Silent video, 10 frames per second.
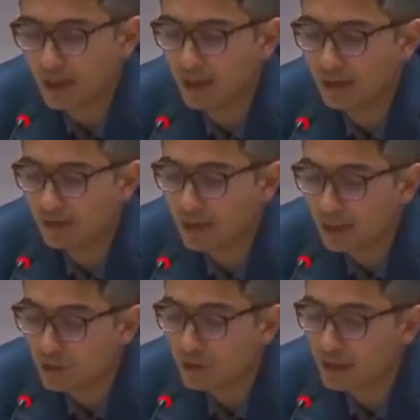an
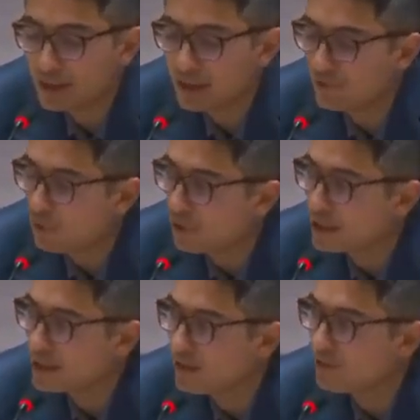increase of
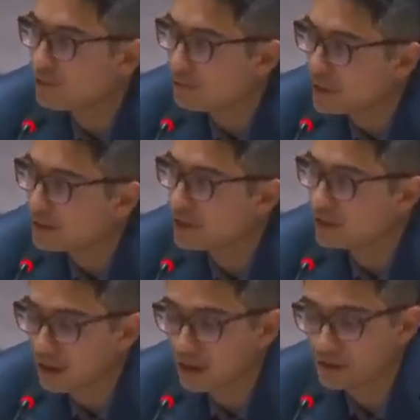$47 billion
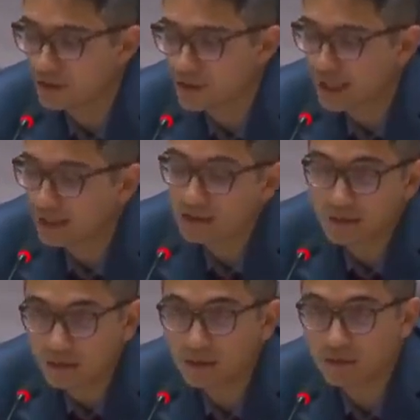thanks
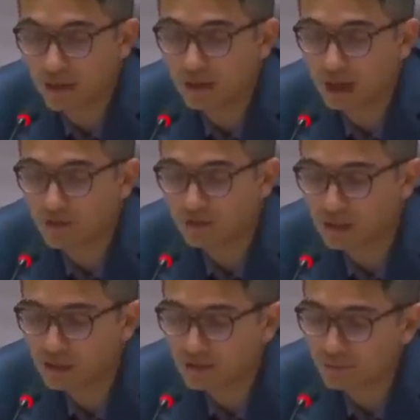to the Ukraine
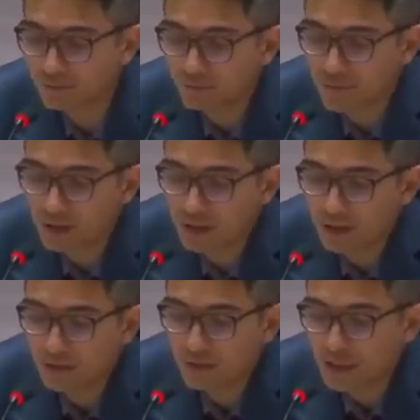conflict.
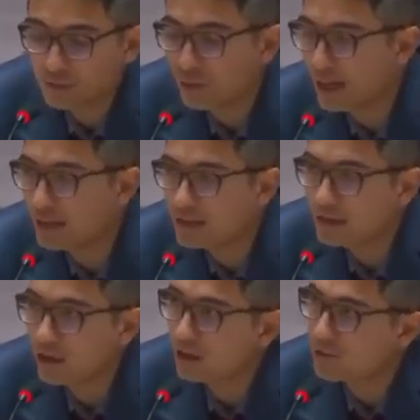This bonanza
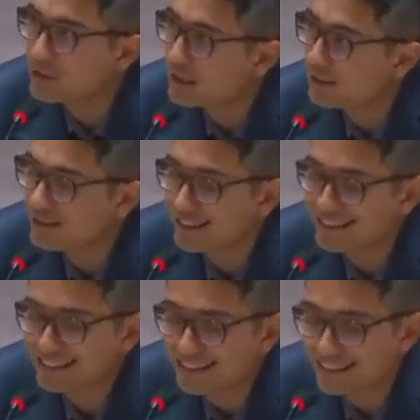in arms sales
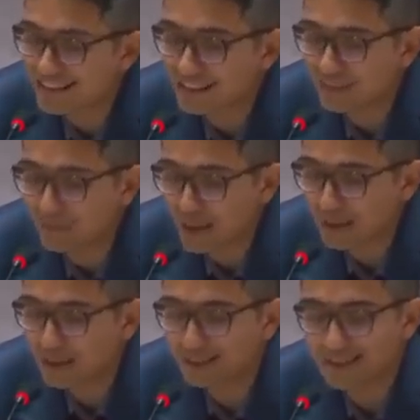is thus
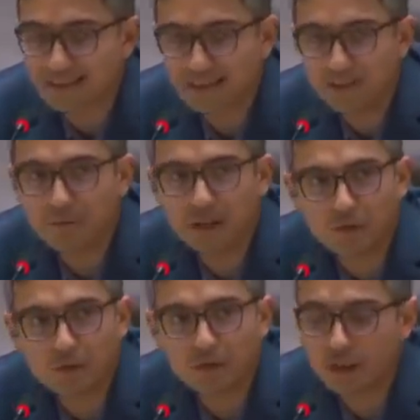making the slim
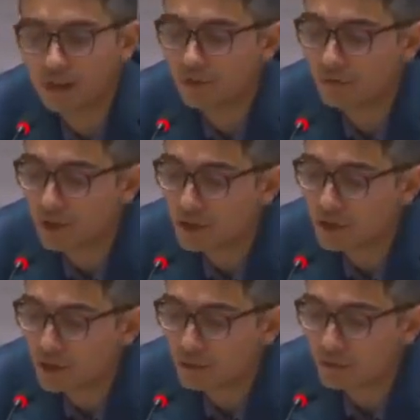minority of the
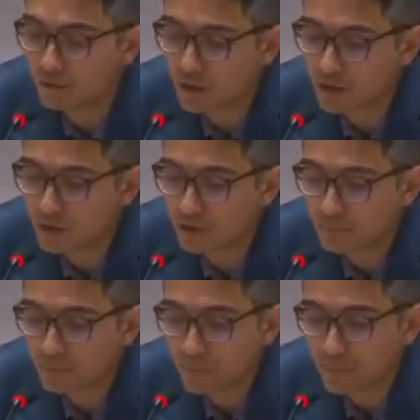richest people richer,
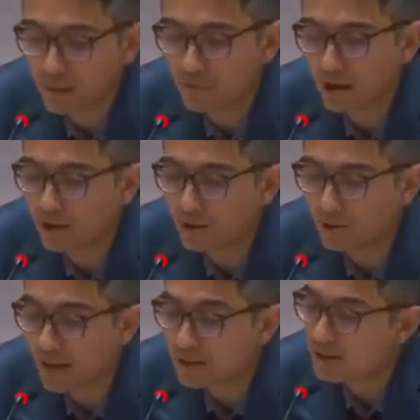while
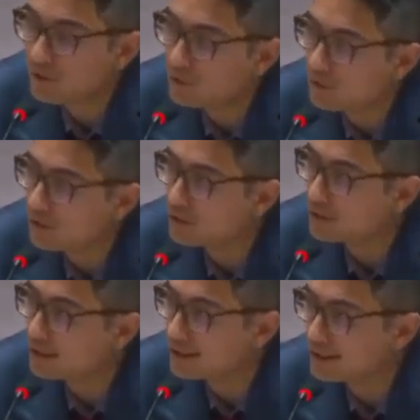the rest of the
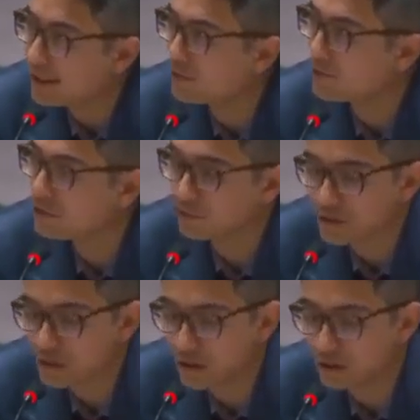world is left to
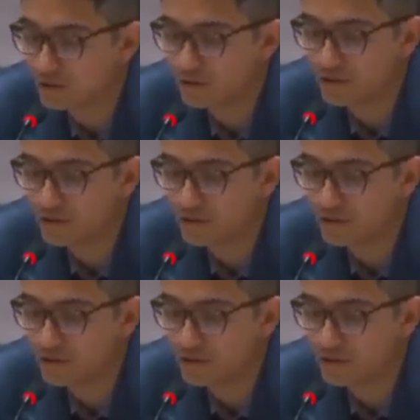resolve